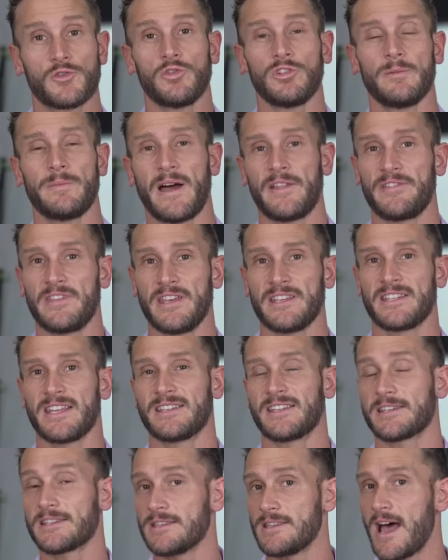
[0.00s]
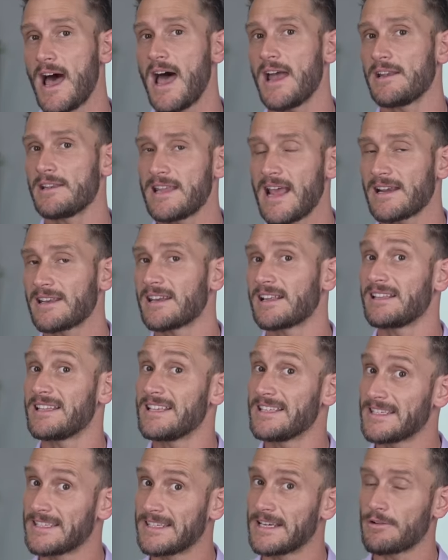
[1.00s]
cool about this is it's not technically
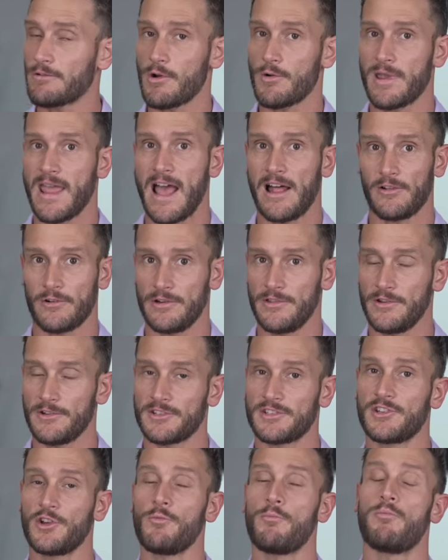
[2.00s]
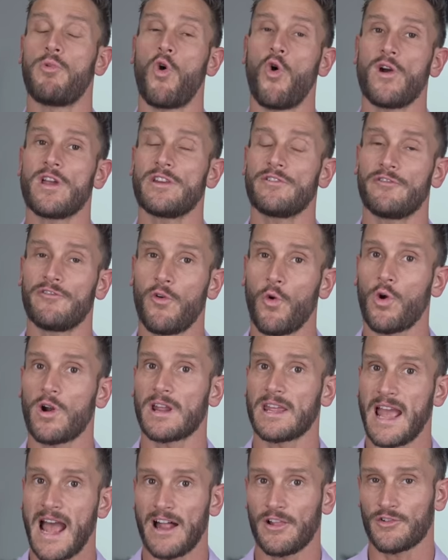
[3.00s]
0 calorie. There's still 0.4
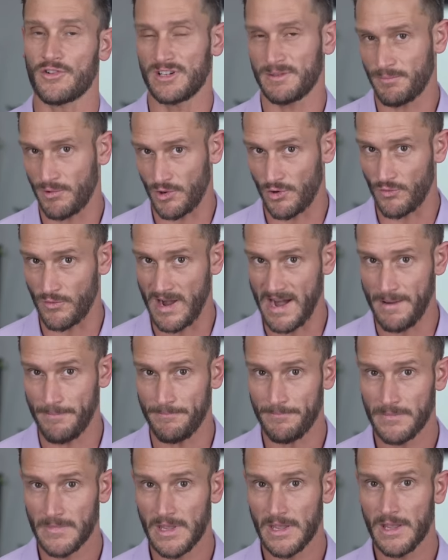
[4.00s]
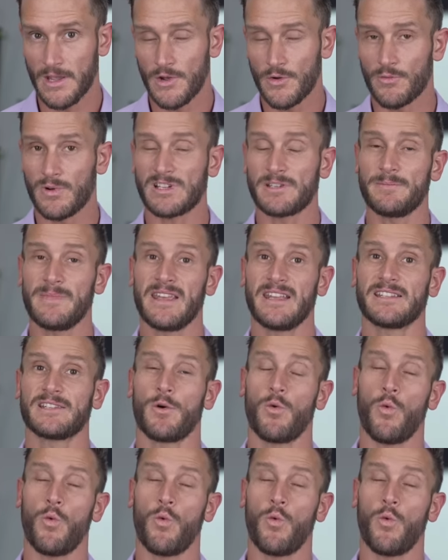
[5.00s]
calories per gram, which means